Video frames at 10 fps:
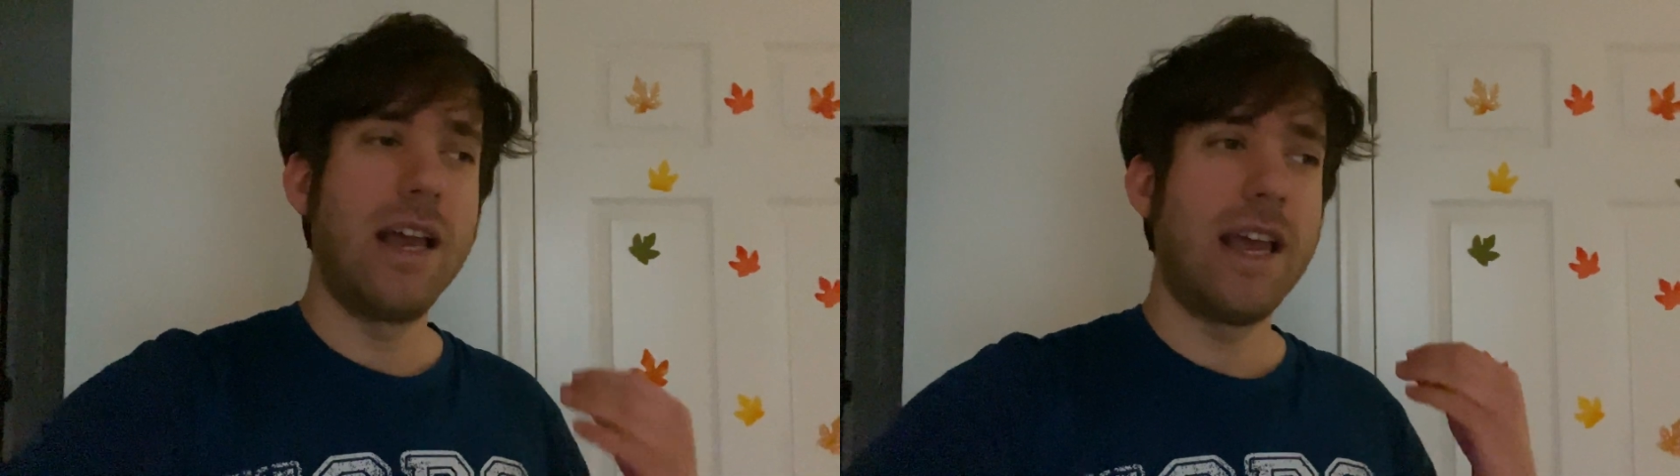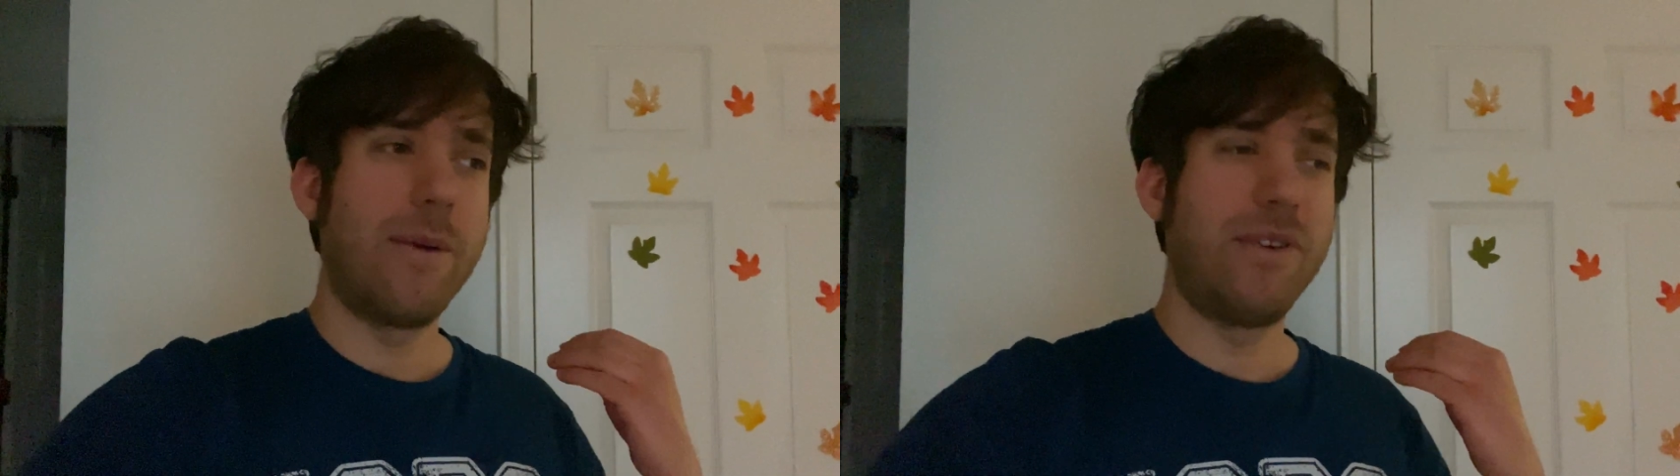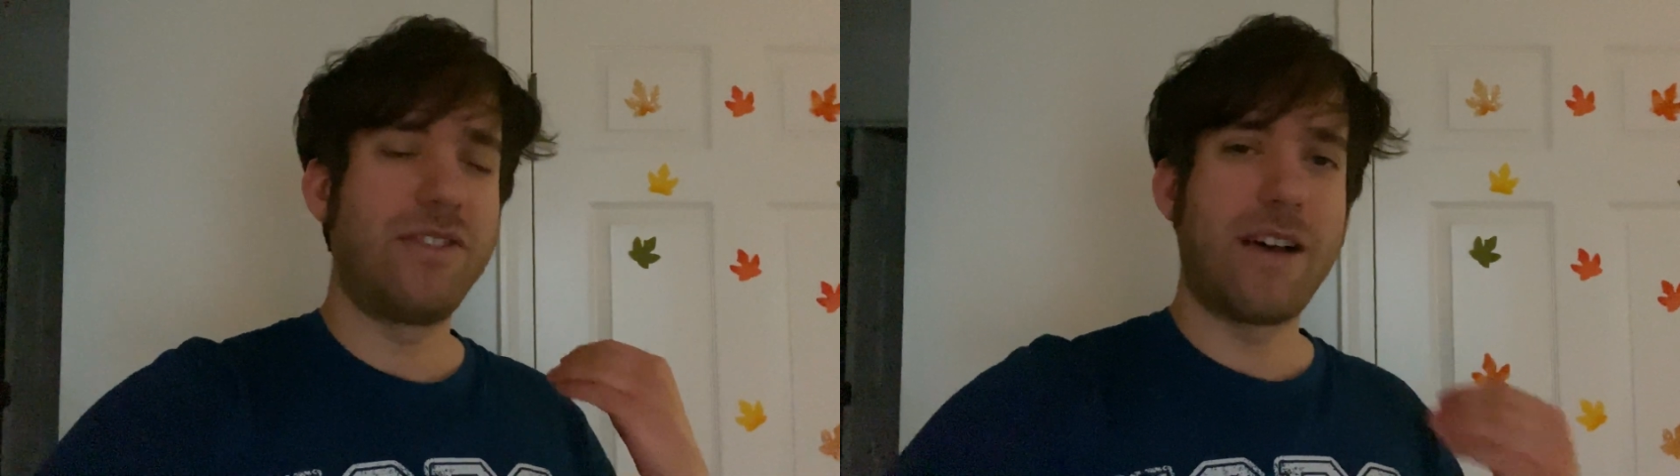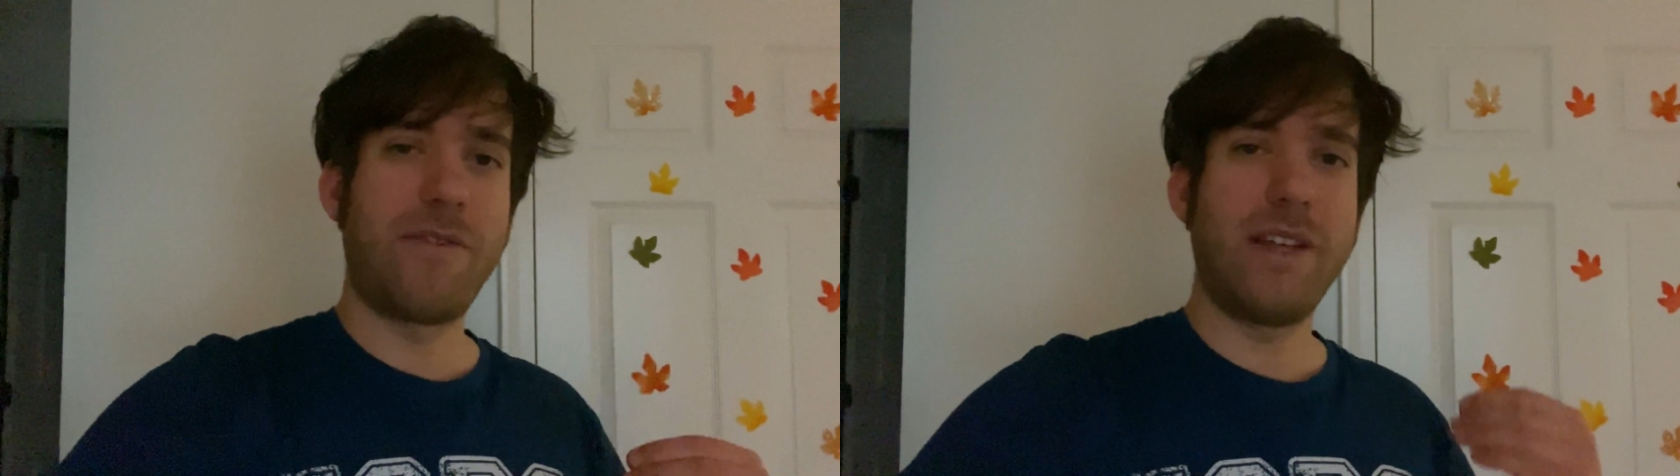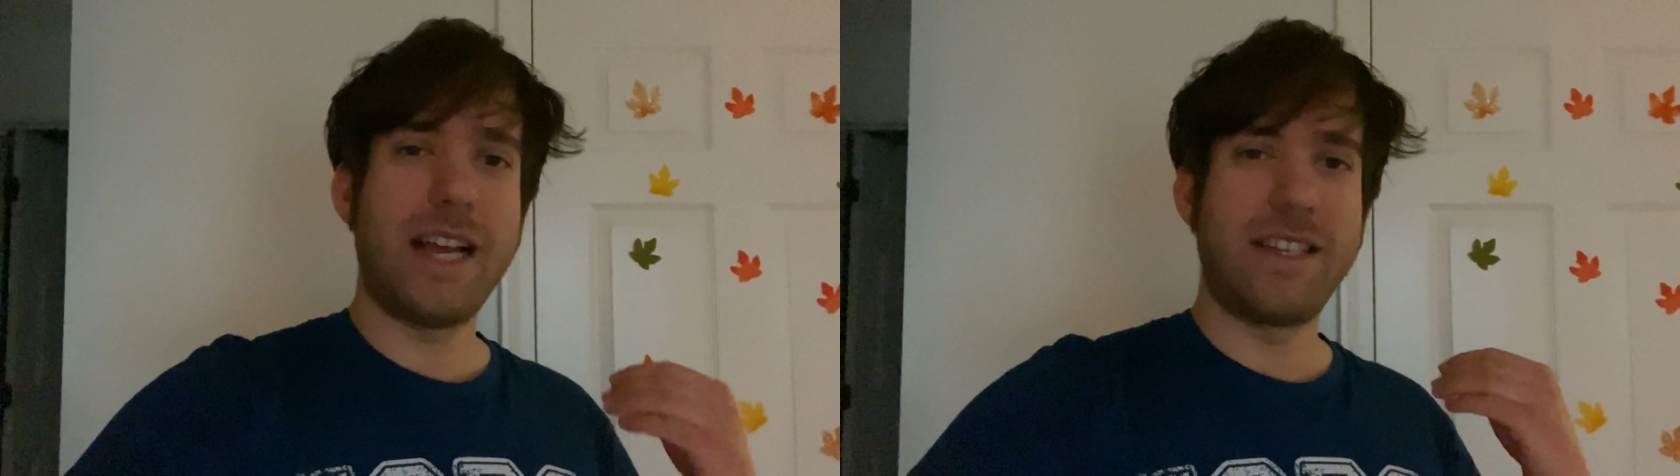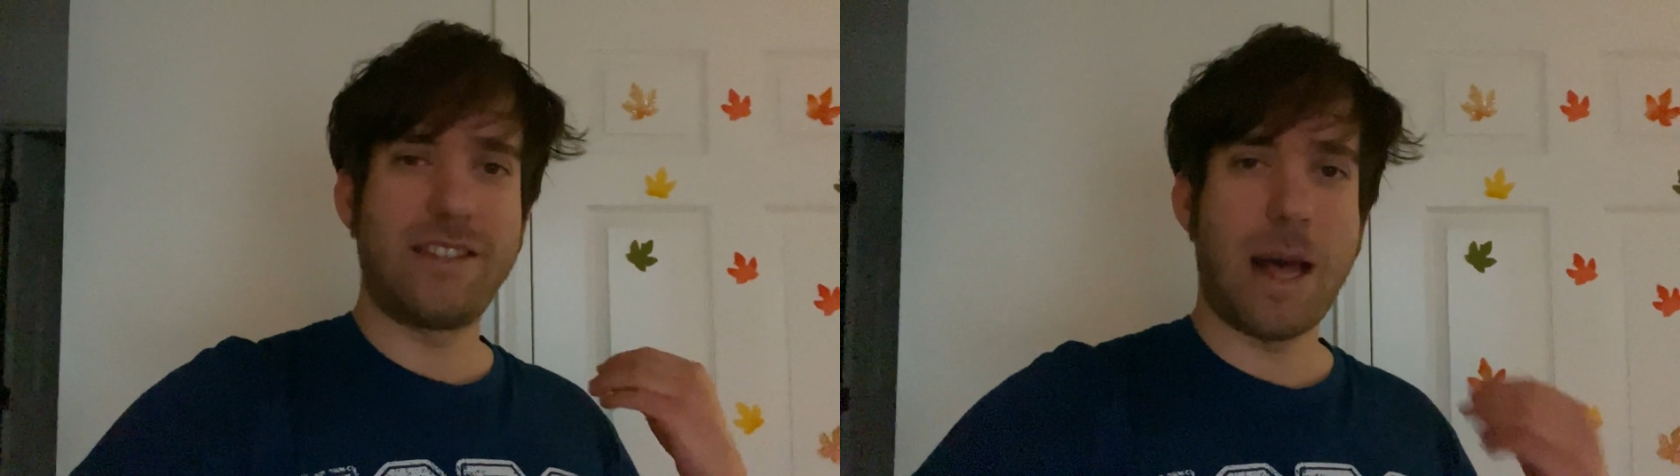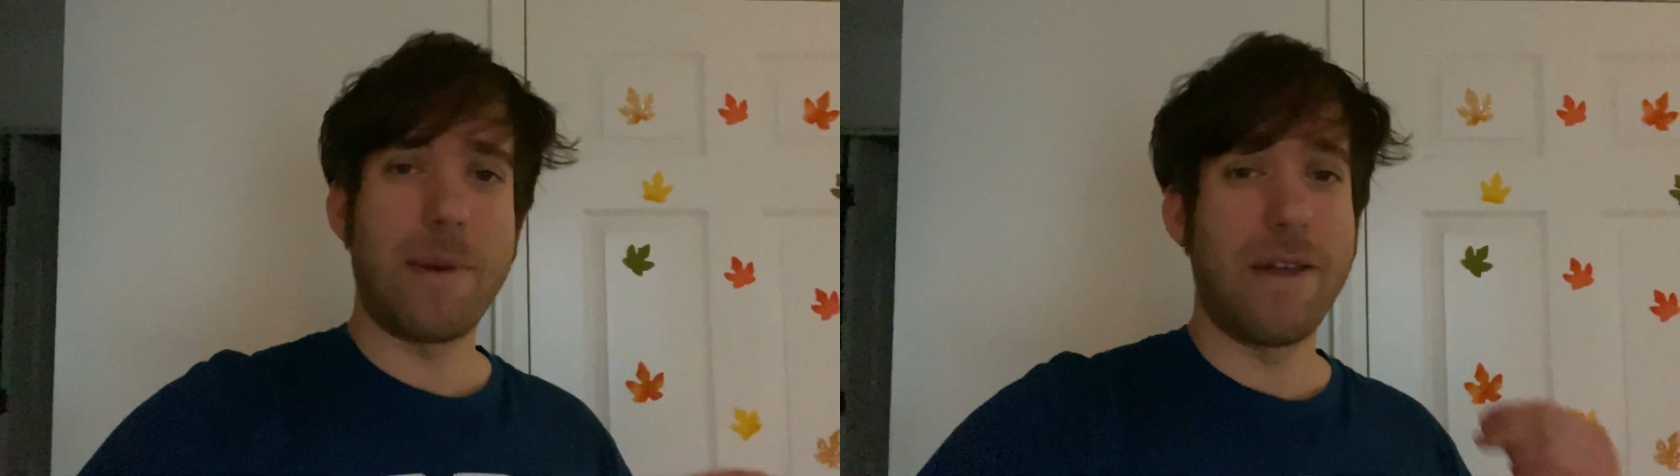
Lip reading: It was definitely a step